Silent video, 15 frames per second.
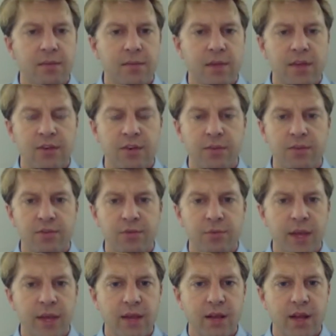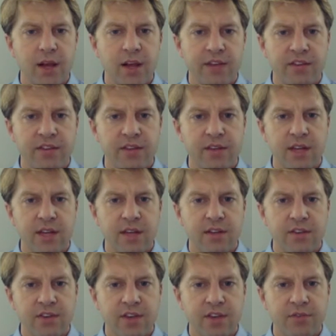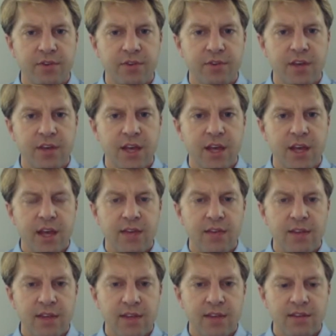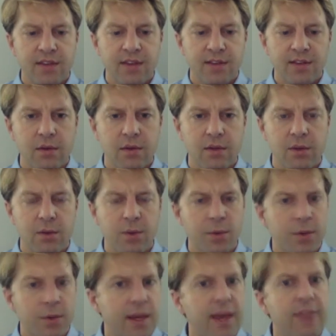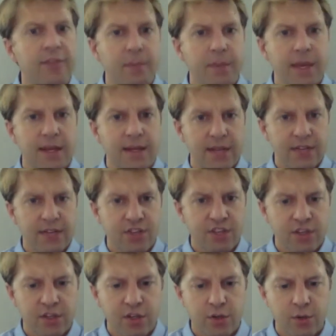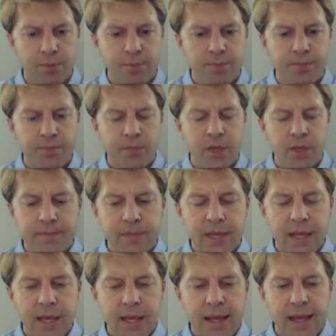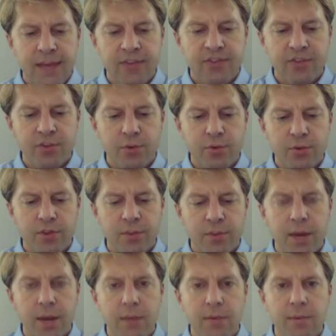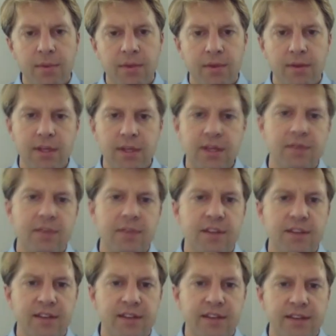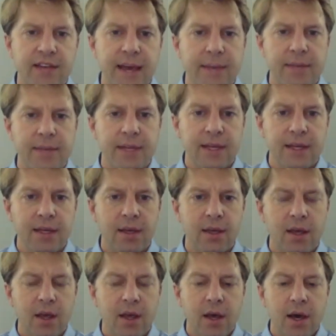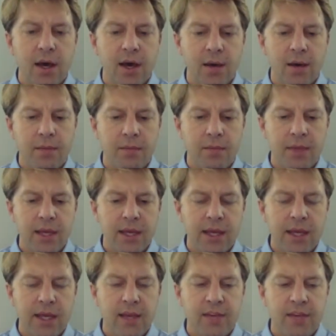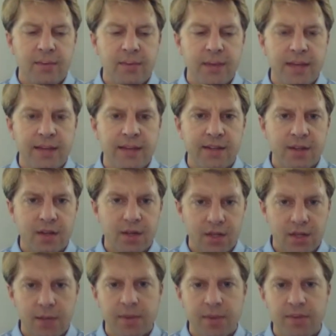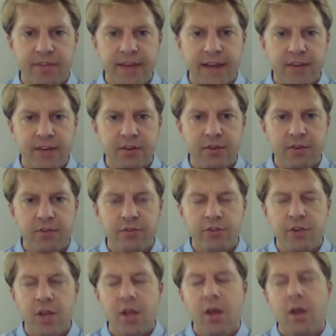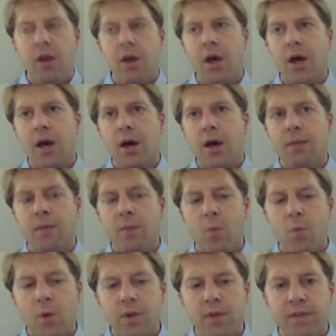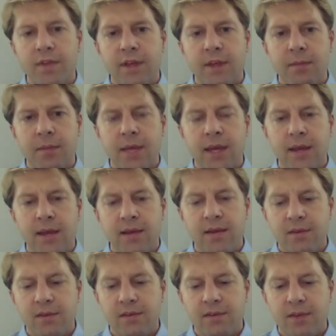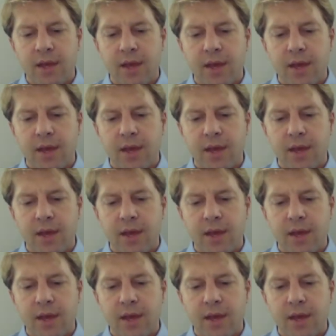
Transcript: in terms of weight loss and discomfort and things that we really have to pay attention to. And so the probability of these things happening is dependent on a couple of factors. One of them is